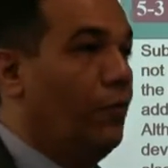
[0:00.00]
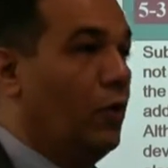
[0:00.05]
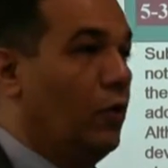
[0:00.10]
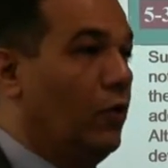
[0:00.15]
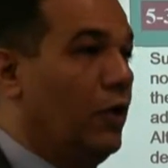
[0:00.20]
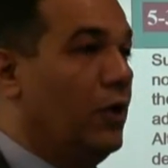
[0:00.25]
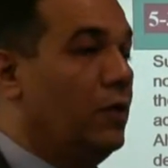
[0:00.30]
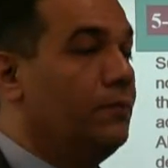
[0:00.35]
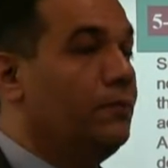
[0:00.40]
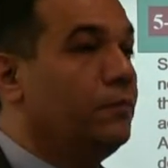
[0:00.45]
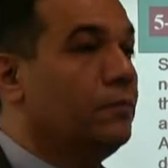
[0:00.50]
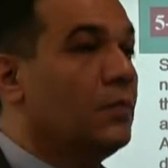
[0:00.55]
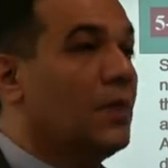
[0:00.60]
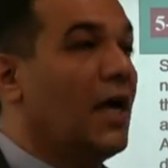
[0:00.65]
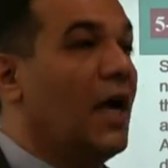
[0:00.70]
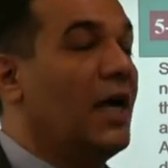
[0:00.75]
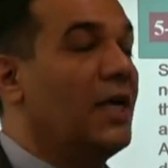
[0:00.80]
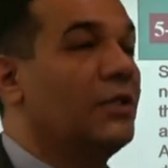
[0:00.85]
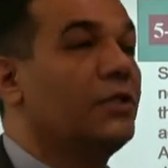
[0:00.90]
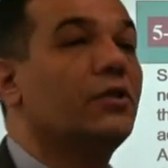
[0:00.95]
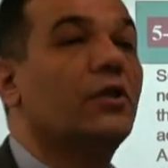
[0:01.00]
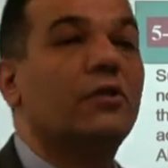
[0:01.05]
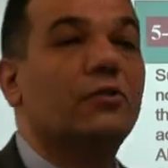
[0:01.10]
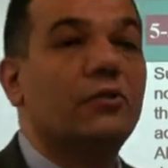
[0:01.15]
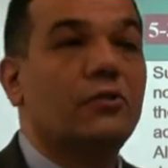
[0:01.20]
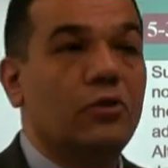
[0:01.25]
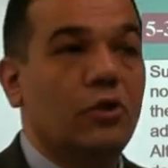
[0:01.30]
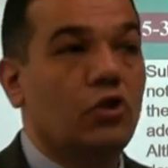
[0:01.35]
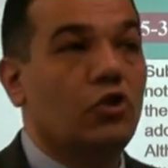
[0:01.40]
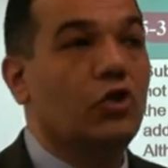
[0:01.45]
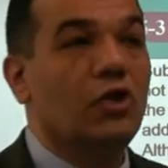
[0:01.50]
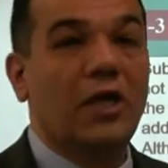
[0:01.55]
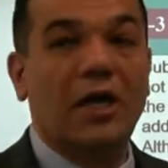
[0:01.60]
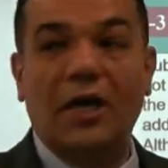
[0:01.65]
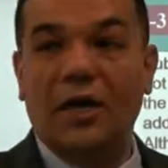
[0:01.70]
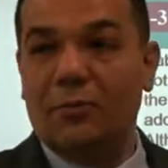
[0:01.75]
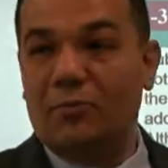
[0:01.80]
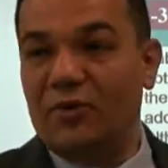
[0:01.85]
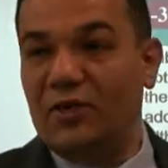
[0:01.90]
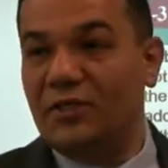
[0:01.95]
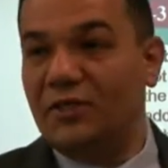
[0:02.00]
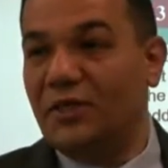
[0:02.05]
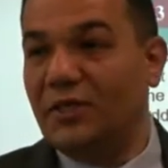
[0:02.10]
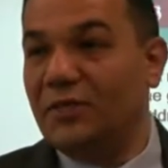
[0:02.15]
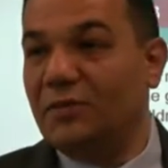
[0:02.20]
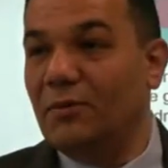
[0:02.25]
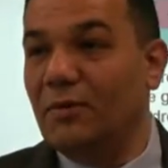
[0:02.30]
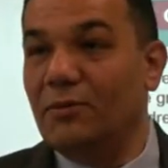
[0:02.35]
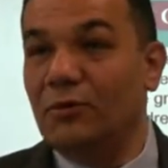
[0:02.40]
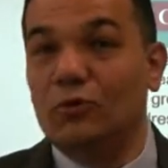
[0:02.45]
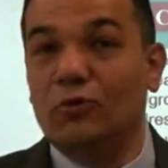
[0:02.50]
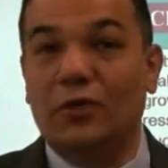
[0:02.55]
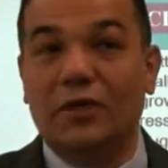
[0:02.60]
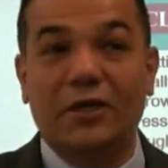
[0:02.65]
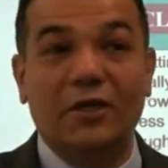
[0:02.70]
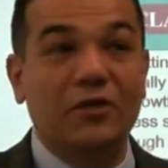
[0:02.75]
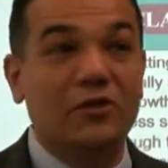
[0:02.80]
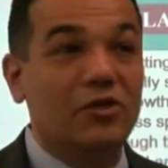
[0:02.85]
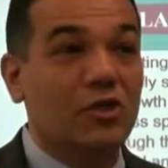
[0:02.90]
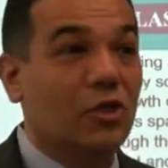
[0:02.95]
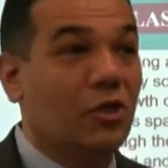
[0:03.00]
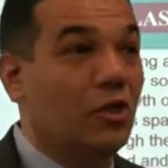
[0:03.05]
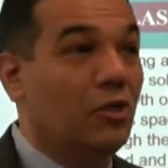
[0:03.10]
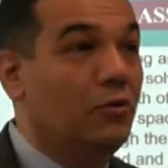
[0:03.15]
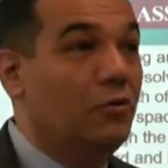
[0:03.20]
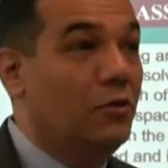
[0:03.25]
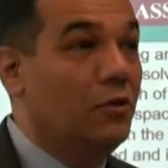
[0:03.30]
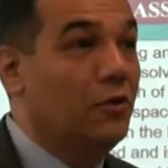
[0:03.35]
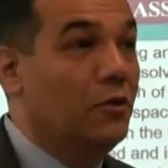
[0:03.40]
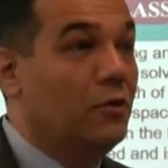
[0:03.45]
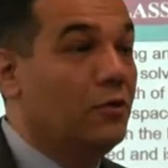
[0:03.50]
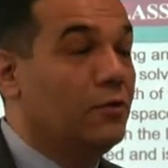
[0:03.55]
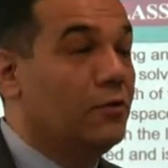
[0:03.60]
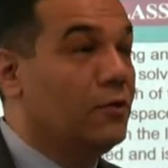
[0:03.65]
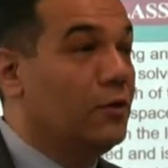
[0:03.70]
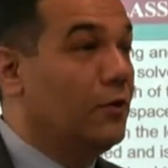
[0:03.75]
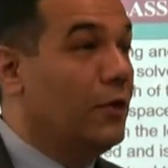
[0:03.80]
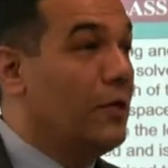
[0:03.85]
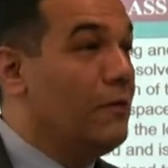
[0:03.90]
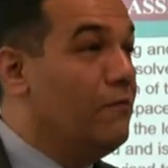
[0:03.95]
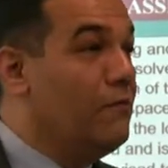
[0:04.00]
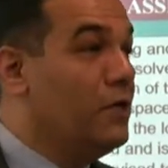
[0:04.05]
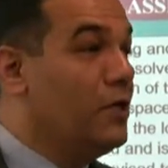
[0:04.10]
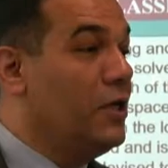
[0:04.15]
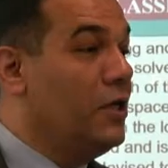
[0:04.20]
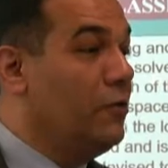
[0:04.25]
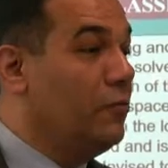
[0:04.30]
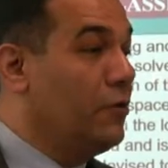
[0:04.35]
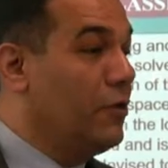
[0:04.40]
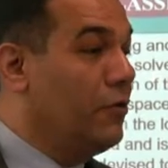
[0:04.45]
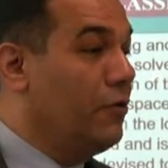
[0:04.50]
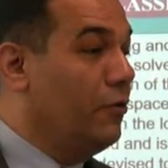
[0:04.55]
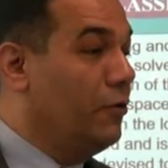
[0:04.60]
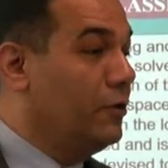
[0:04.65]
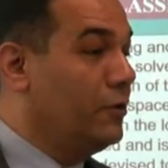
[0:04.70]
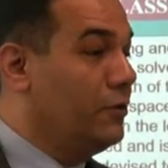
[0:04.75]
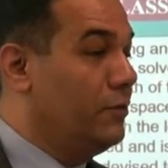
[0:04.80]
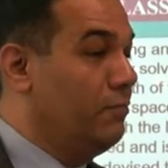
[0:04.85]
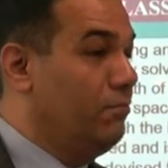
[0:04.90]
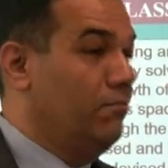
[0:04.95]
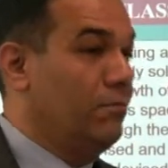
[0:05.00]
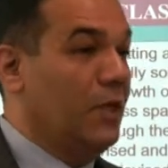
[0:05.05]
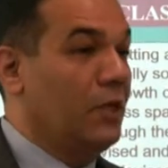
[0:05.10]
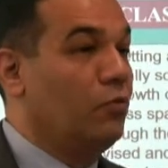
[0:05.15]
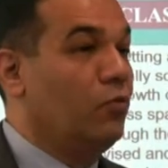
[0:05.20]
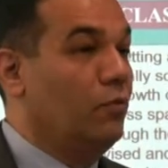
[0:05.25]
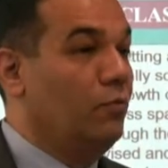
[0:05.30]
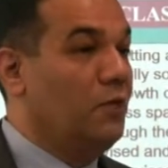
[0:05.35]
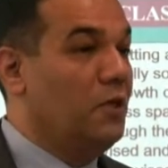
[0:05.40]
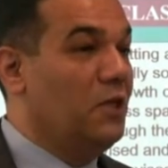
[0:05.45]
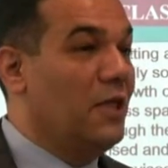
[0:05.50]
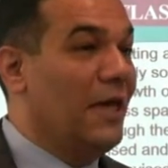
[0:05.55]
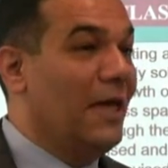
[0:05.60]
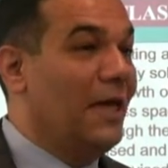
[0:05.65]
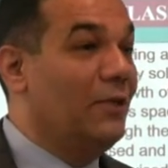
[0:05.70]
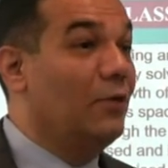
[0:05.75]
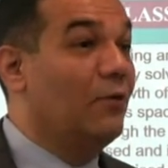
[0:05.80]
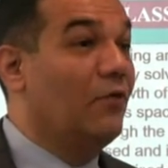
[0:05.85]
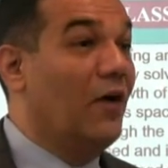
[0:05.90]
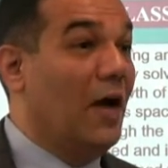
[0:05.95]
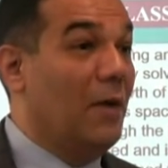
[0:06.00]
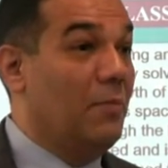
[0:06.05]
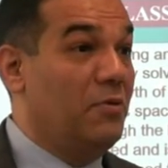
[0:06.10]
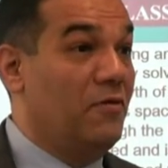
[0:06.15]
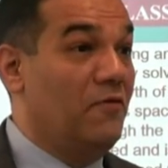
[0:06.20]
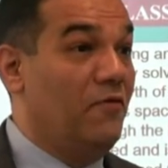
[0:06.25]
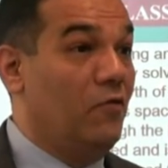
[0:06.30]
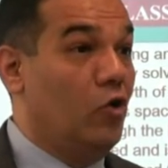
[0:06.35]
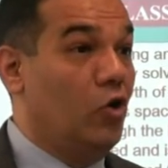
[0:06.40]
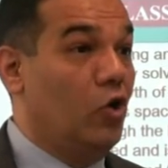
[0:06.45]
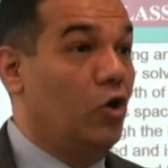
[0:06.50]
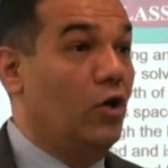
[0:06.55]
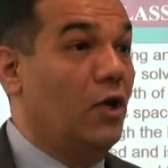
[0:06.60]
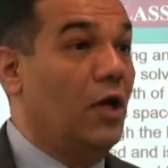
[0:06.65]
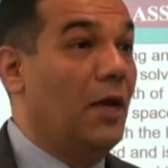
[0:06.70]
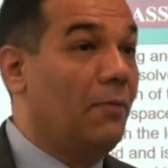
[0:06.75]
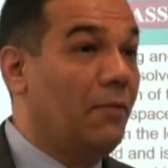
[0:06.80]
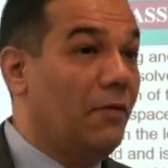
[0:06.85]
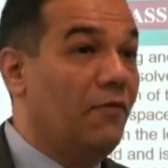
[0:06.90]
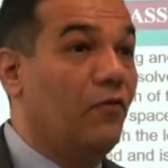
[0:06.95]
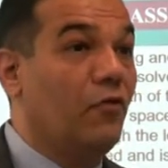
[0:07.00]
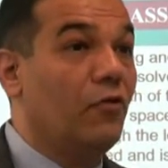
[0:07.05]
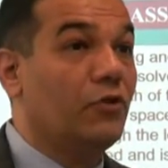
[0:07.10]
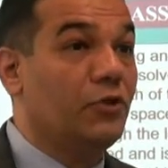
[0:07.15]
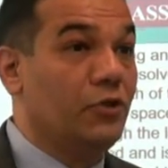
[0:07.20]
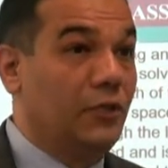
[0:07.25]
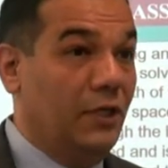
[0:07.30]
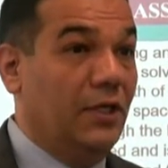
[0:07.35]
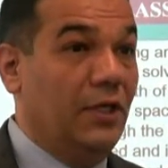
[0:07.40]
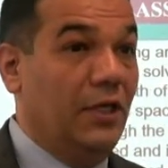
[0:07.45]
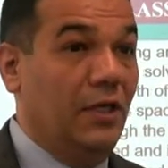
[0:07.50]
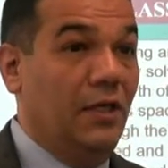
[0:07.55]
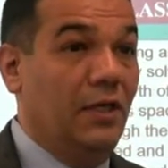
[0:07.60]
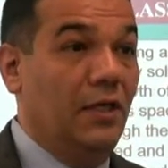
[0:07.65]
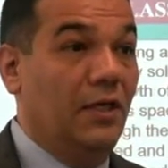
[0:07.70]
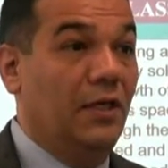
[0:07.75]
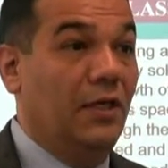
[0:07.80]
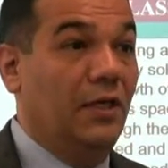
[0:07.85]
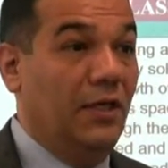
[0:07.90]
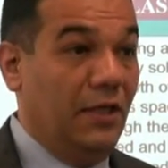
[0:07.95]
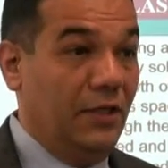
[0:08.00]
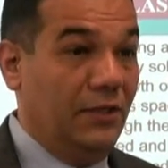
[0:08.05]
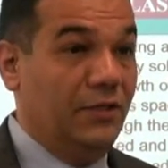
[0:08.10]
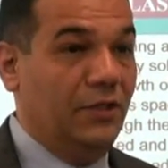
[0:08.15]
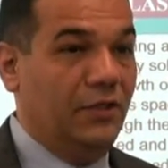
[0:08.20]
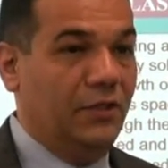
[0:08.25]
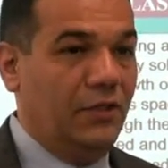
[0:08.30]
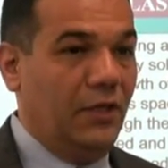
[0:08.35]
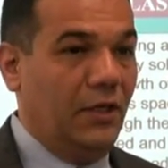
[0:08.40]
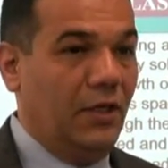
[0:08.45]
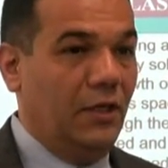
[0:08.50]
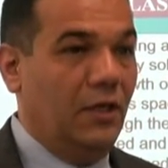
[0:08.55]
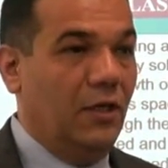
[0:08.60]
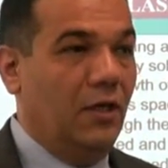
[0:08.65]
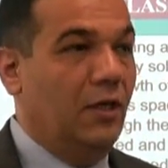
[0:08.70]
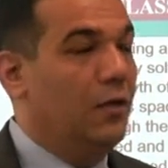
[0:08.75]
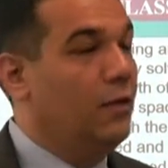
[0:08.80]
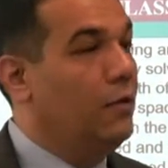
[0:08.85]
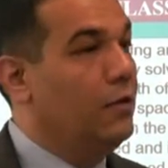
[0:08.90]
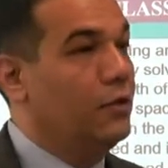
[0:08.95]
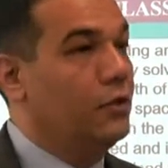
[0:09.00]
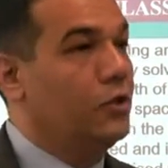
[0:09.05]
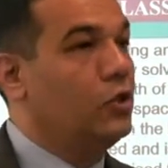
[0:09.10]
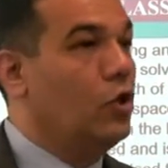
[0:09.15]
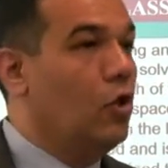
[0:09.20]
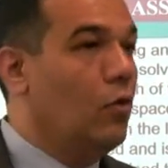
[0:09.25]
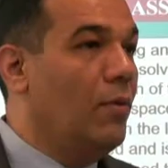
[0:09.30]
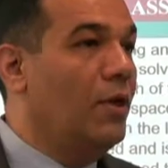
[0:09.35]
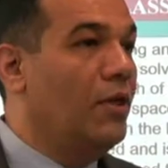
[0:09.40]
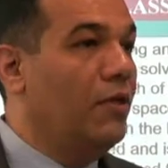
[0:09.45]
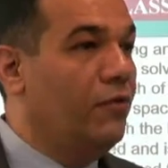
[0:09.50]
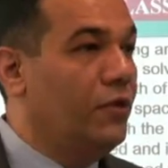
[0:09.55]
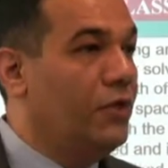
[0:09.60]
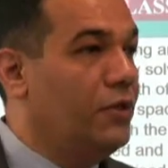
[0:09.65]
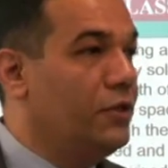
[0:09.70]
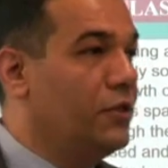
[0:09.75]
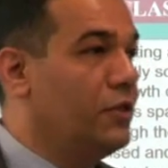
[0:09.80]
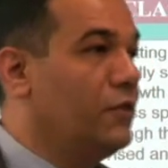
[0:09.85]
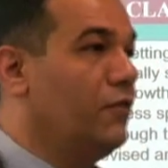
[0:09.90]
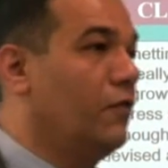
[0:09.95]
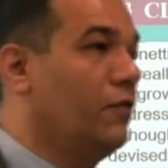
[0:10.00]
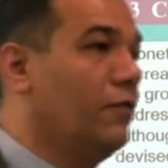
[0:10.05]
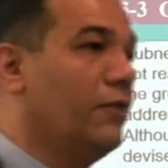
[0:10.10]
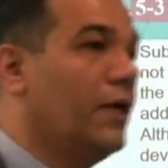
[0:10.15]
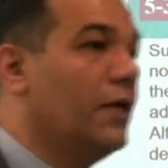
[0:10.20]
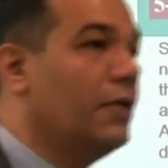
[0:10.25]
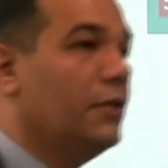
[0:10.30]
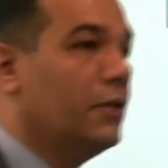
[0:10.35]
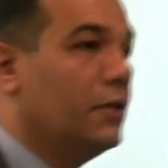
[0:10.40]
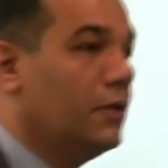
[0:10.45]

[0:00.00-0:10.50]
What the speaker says: Alright? I started teaching IP6 maybe 20 years ago. So every year we thought that would be the end of IP4. IP4 is still existing. There are so many reasons for that.